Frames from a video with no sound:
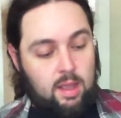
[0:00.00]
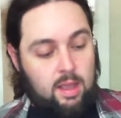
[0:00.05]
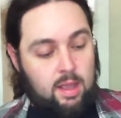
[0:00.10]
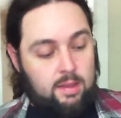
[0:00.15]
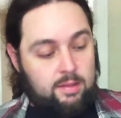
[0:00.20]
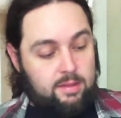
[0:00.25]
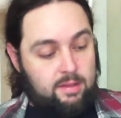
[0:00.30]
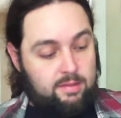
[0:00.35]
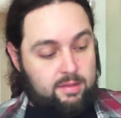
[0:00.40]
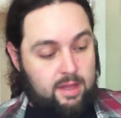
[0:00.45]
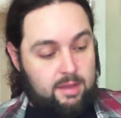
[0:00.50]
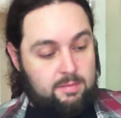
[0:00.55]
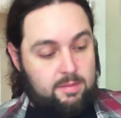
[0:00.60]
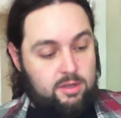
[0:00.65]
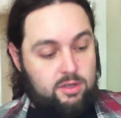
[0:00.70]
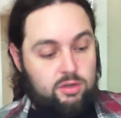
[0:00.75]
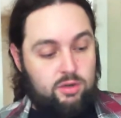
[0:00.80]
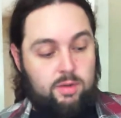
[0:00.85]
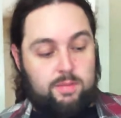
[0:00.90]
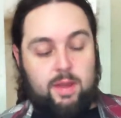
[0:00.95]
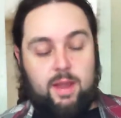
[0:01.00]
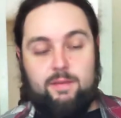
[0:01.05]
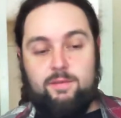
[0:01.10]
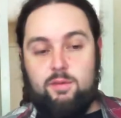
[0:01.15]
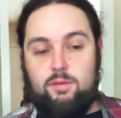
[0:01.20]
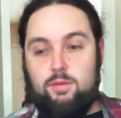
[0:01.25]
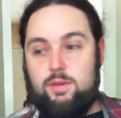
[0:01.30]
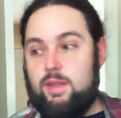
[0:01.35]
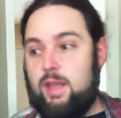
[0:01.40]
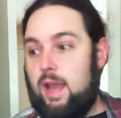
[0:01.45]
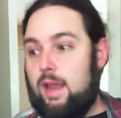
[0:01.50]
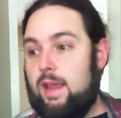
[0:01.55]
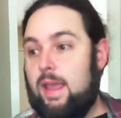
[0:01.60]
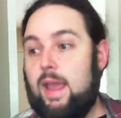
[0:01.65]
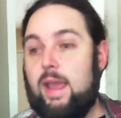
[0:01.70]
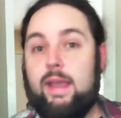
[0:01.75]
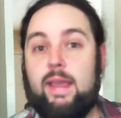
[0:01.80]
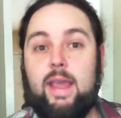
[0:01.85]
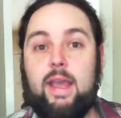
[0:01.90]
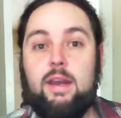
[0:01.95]
the same issue I'm
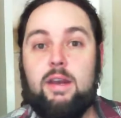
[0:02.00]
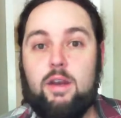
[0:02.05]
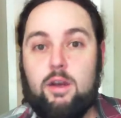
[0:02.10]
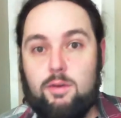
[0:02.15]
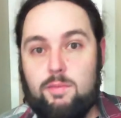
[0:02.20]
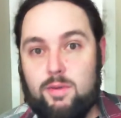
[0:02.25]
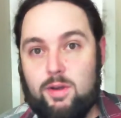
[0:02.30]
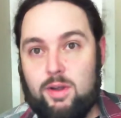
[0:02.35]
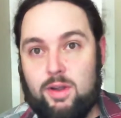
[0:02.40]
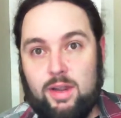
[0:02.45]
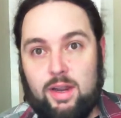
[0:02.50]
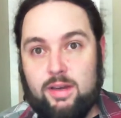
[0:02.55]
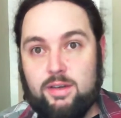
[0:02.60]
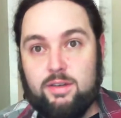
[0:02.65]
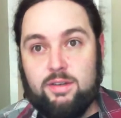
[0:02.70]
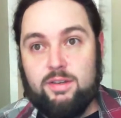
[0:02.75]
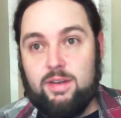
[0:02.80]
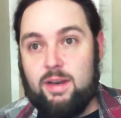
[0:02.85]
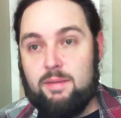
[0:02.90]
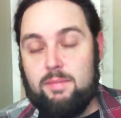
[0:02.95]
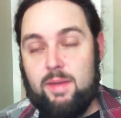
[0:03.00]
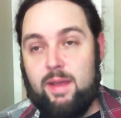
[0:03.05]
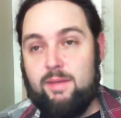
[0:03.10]
having with that Can't Get Notebook.